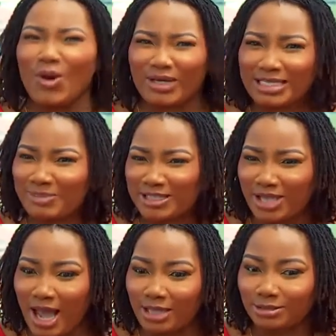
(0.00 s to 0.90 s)
Don't kiss my
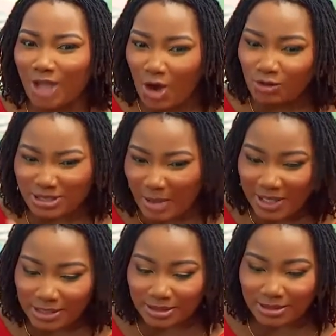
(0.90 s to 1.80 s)
child. No, stop
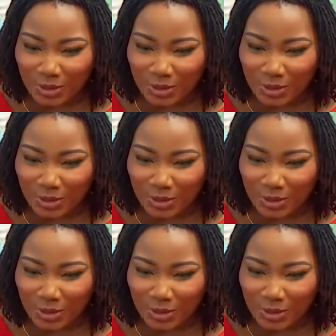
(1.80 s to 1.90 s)
it.